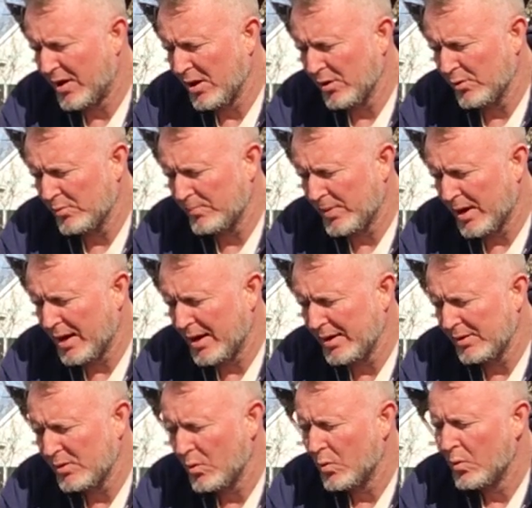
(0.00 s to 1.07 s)
followed
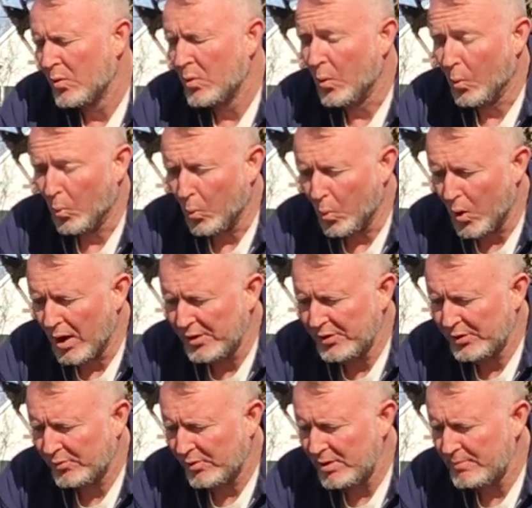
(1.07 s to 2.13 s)
by 1
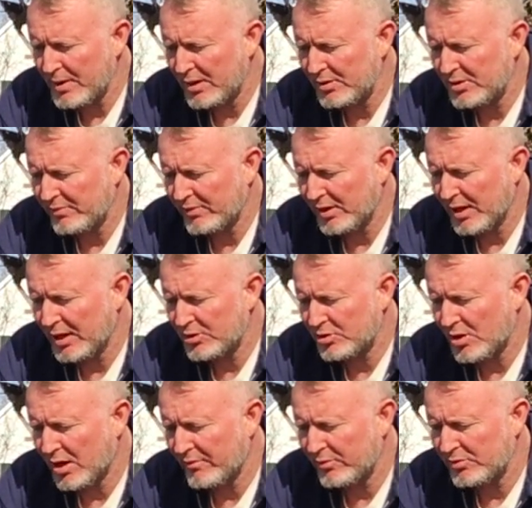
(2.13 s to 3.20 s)
to 3 minutes of
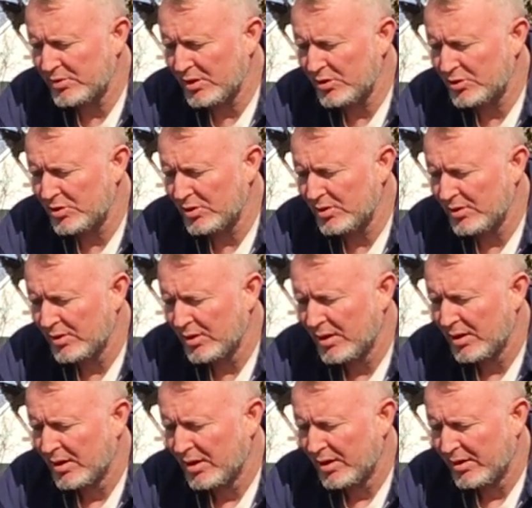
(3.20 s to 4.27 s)
engaged conversation,
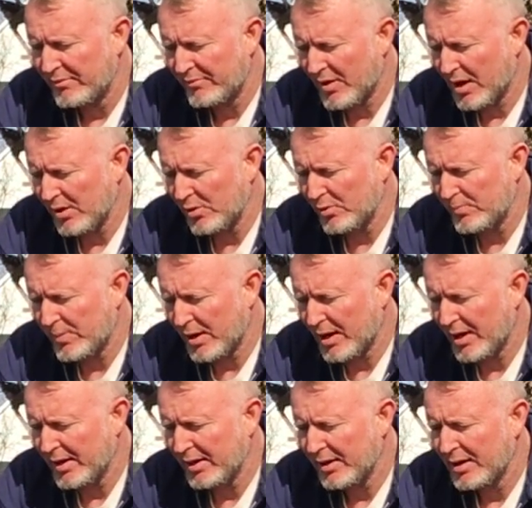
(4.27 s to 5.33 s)
followed
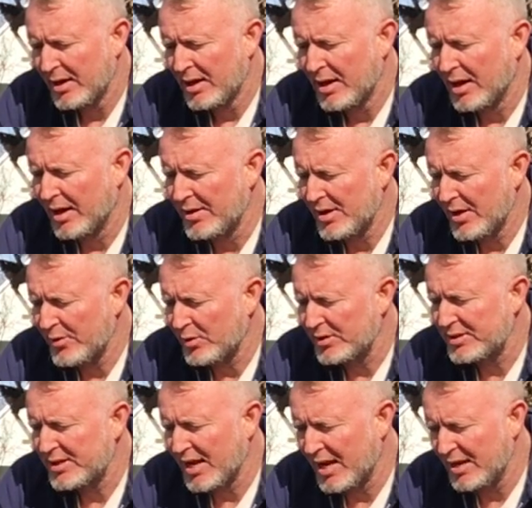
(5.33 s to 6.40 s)
by
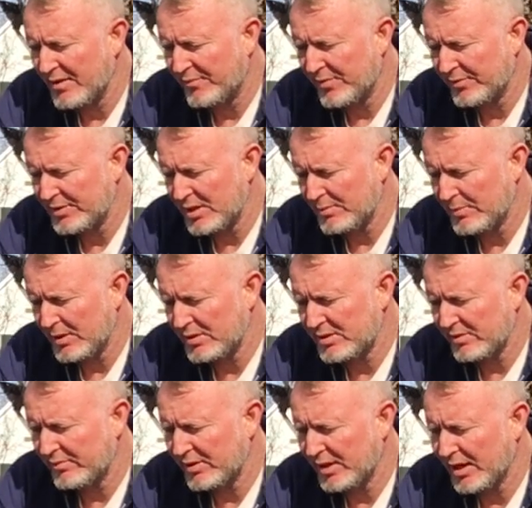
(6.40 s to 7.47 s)
another 10 to 15
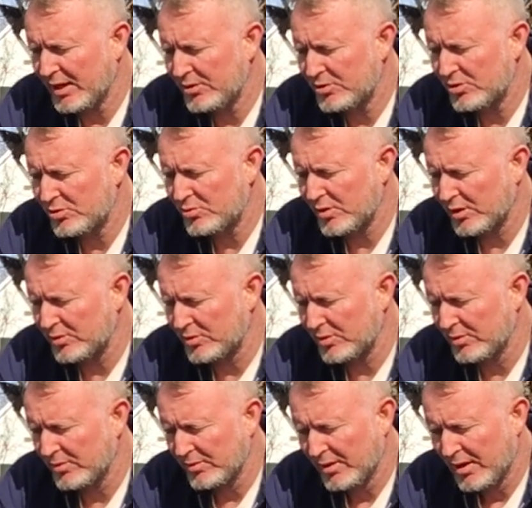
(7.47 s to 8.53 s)
minutes of engaged
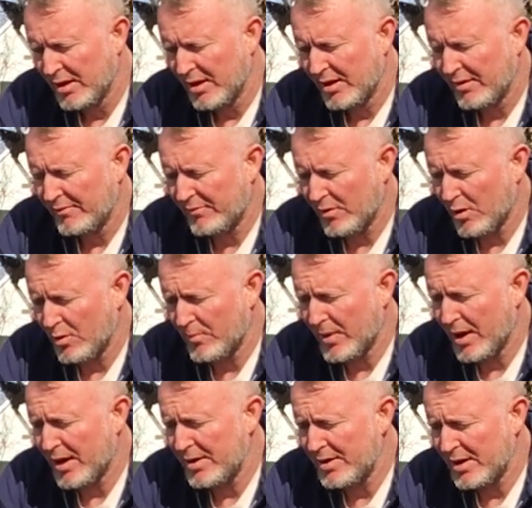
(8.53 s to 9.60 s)
instruction, followed
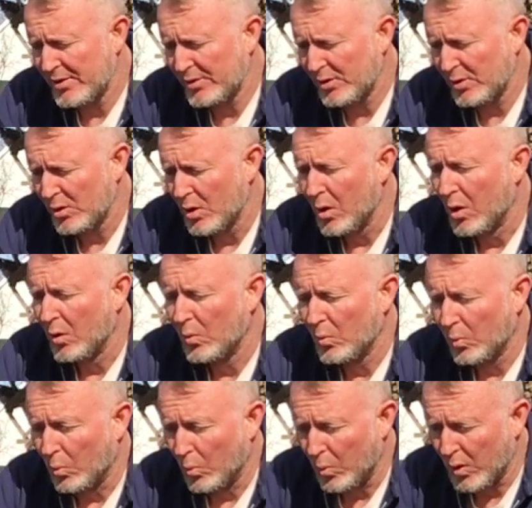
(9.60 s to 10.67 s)
by another
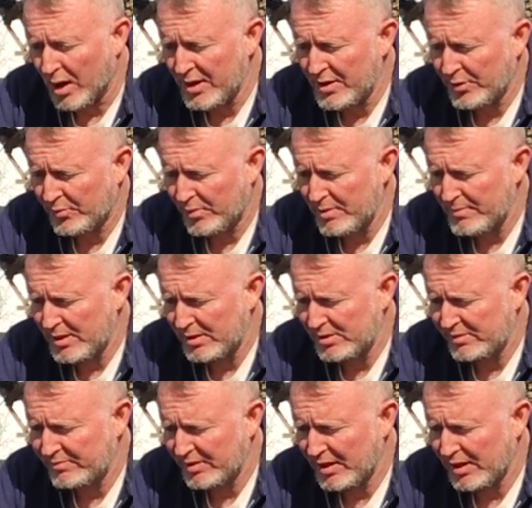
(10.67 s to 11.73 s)
1 to 3
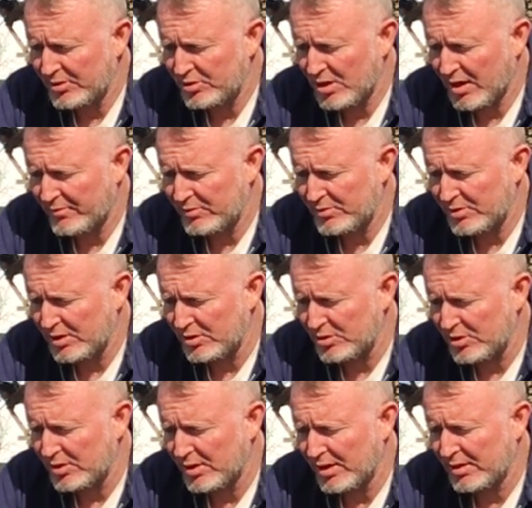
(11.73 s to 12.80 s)
minutes of engaged
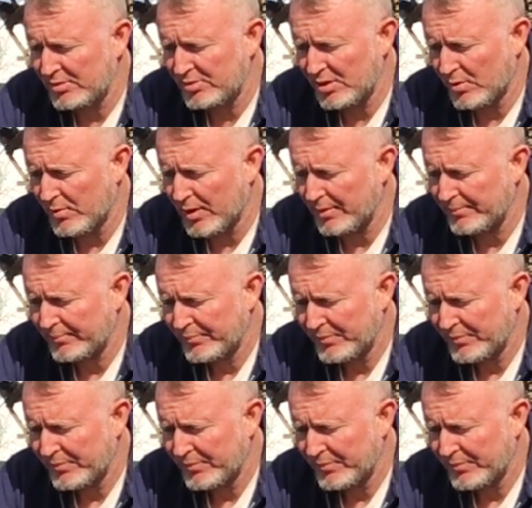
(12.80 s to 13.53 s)
conversation, and so on.